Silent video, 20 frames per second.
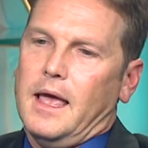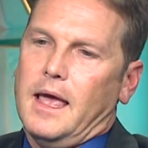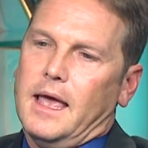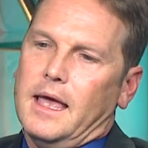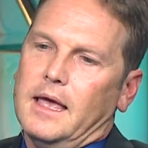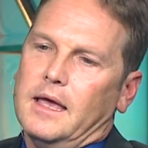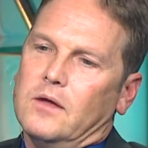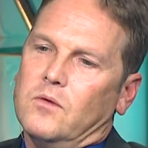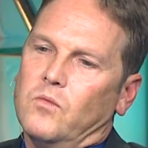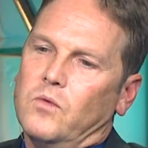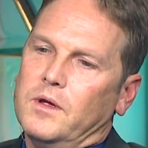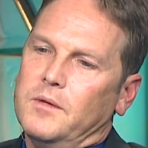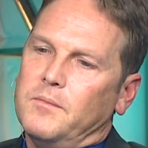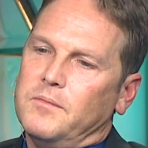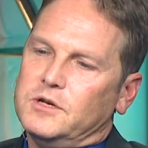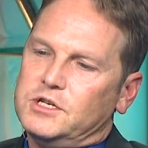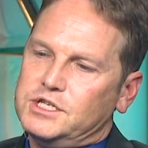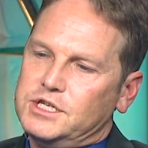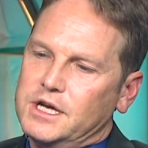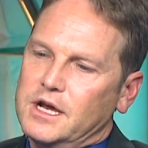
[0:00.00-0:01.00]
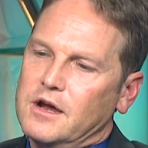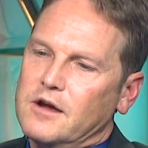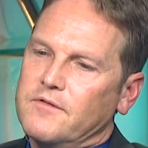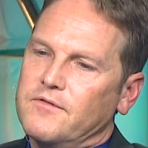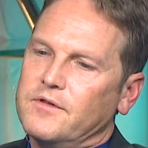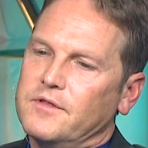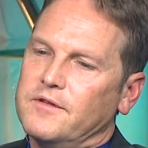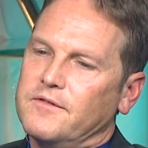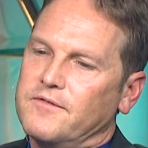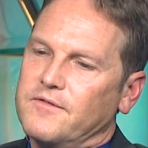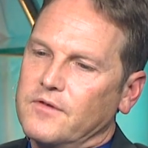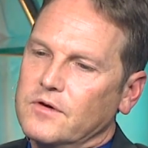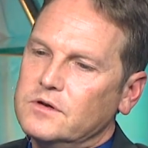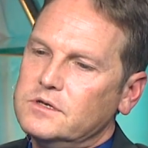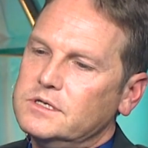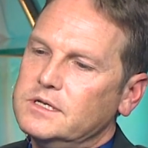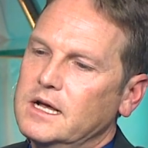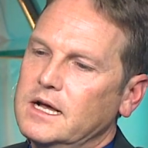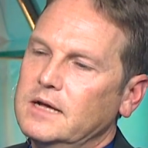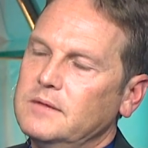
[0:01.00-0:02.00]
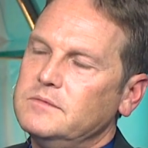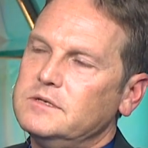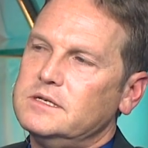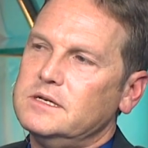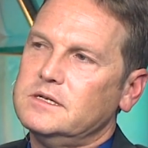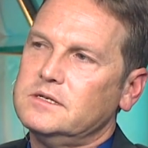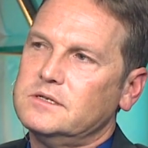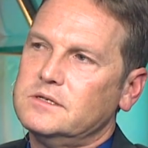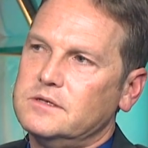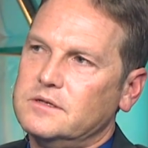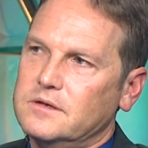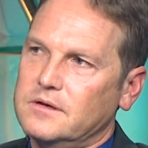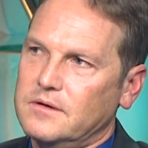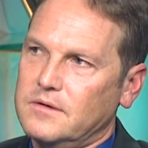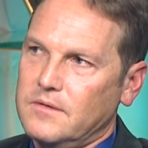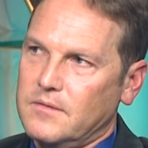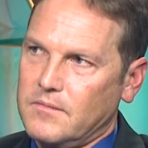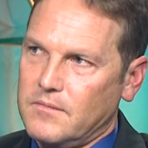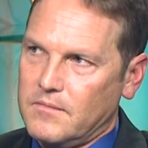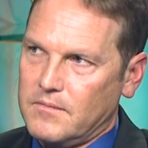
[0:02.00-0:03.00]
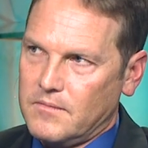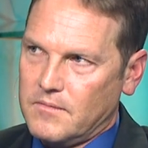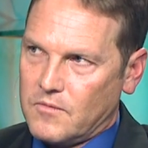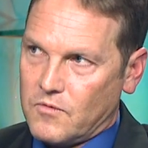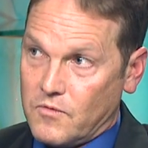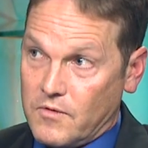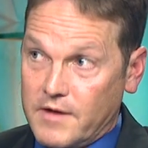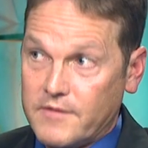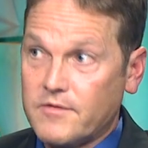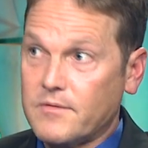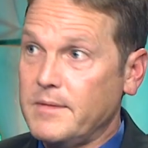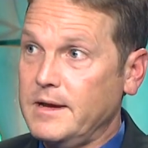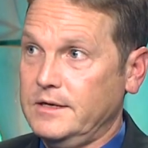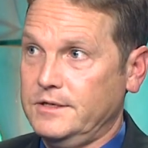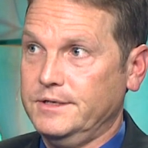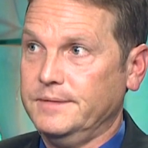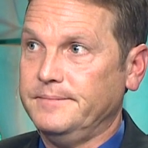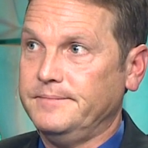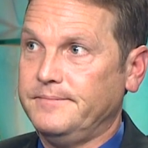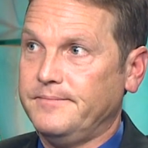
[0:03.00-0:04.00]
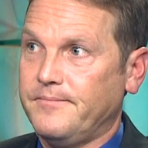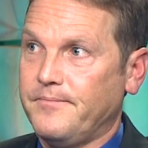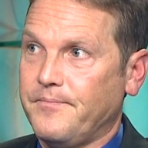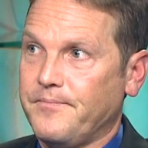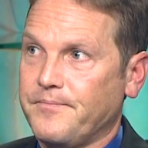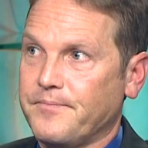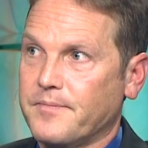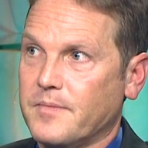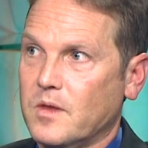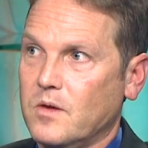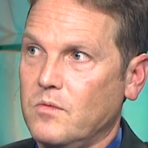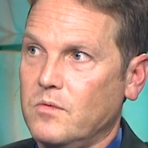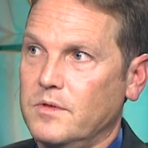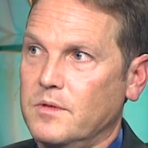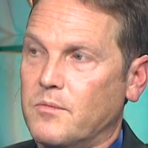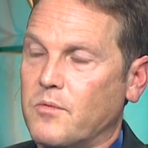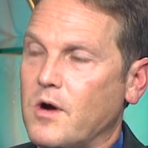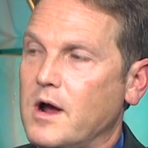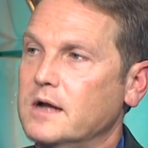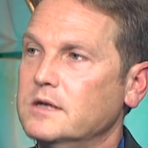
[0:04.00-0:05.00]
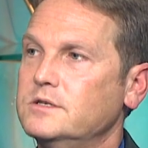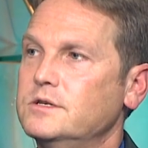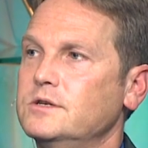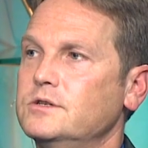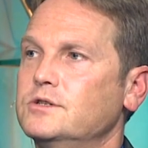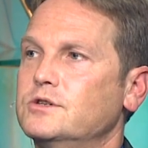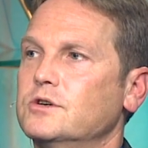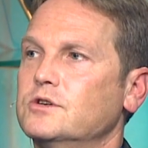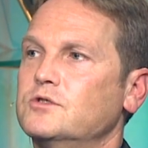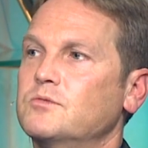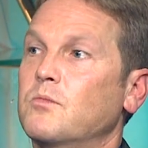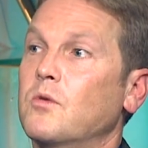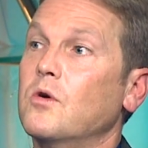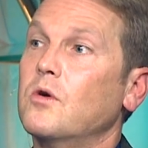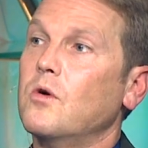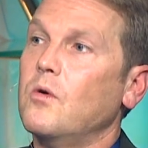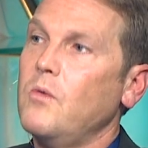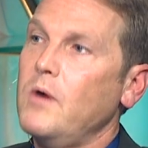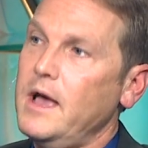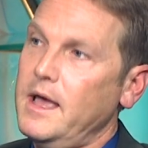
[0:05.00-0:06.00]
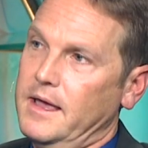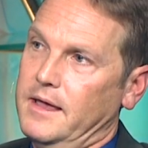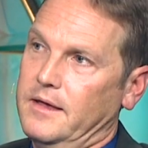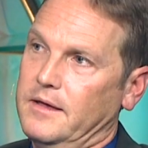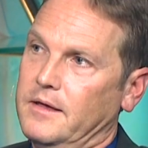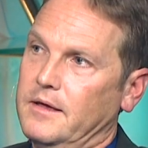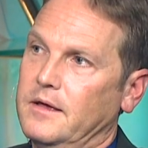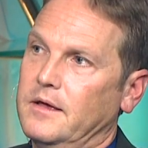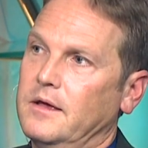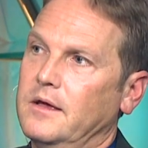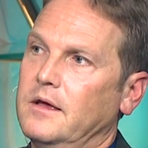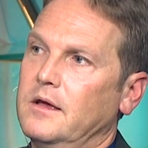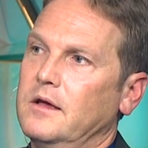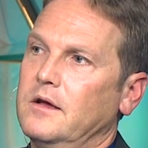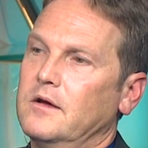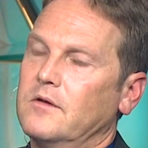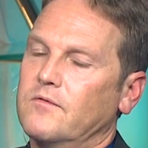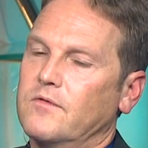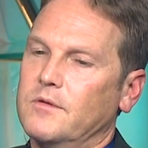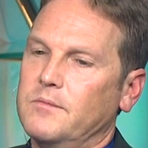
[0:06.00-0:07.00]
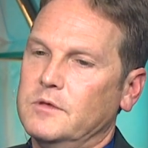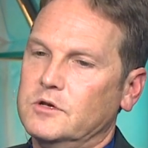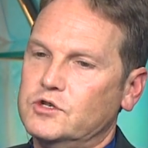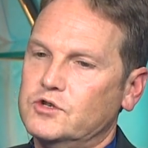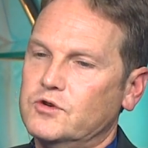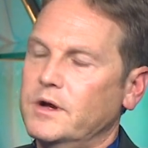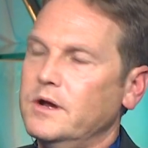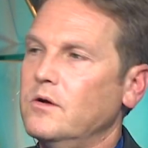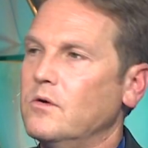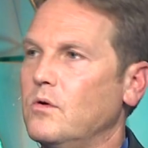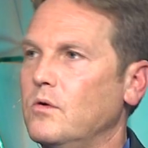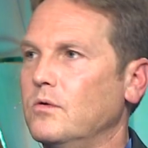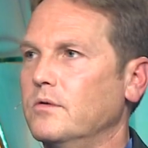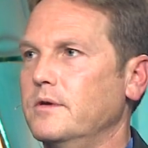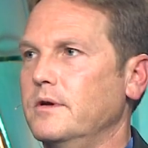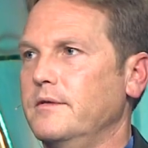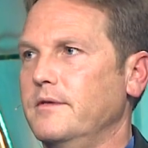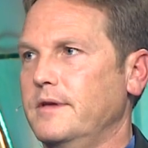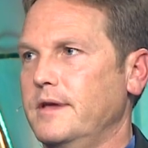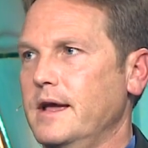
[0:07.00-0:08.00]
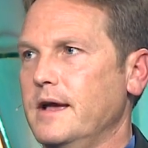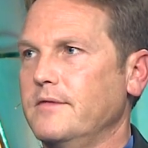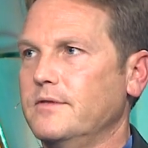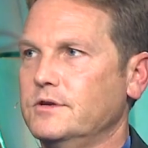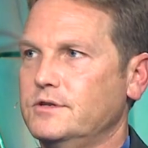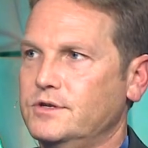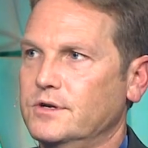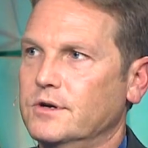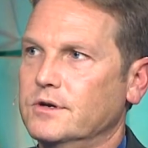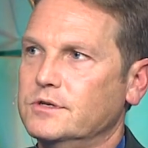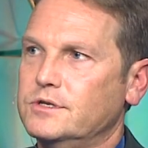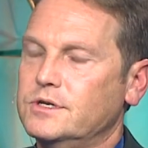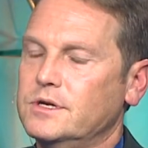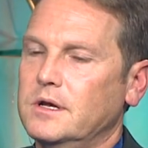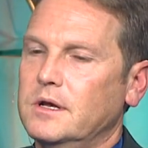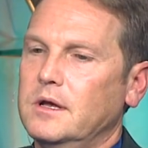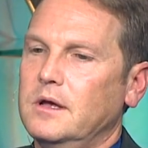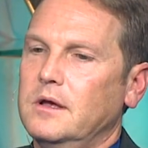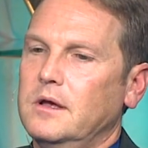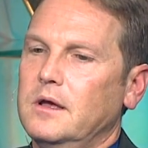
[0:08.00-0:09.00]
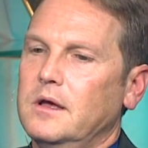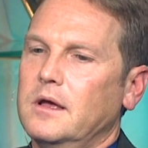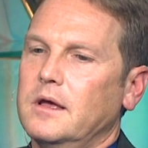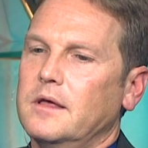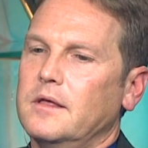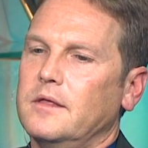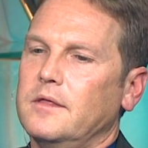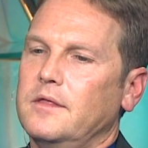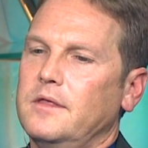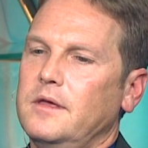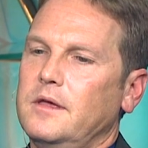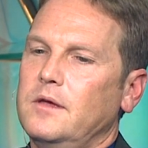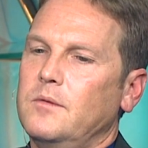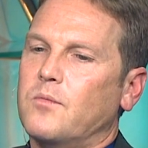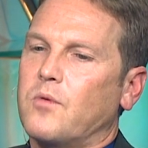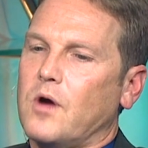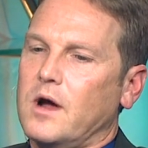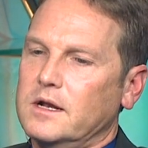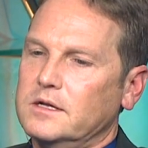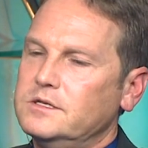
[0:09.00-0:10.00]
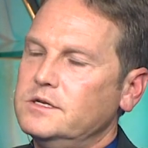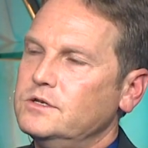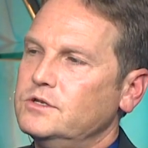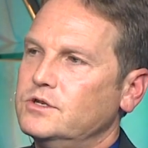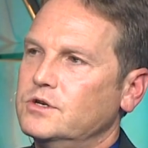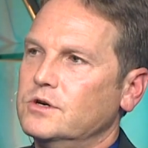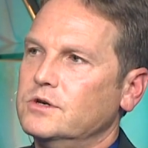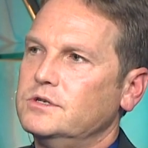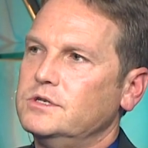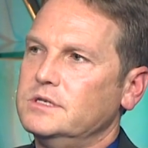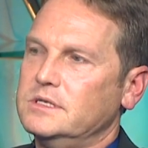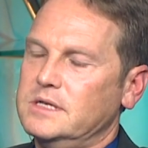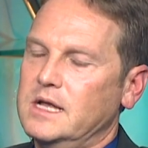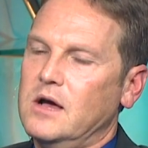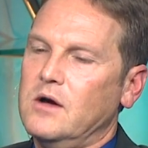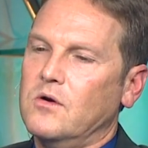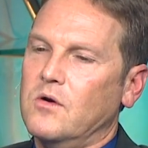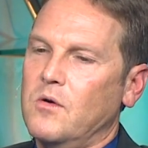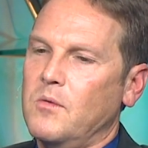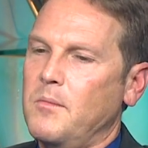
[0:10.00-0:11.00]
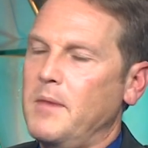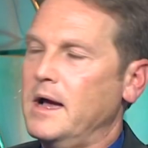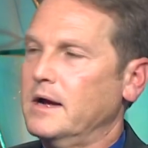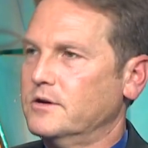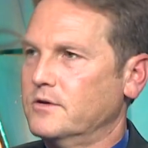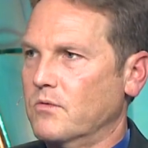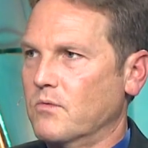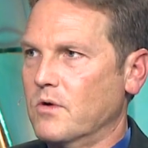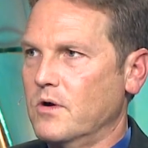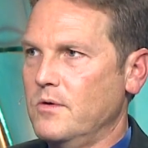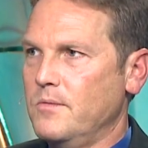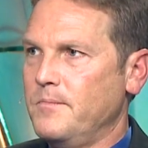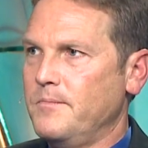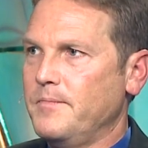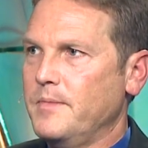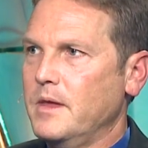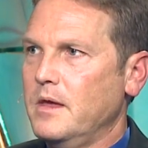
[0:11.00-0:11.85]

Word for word: And we share for the first time since the Reformation, when the Protestant church broke away from the stranglehold of the Catholic Church, the Protestant church is now going back to Rome.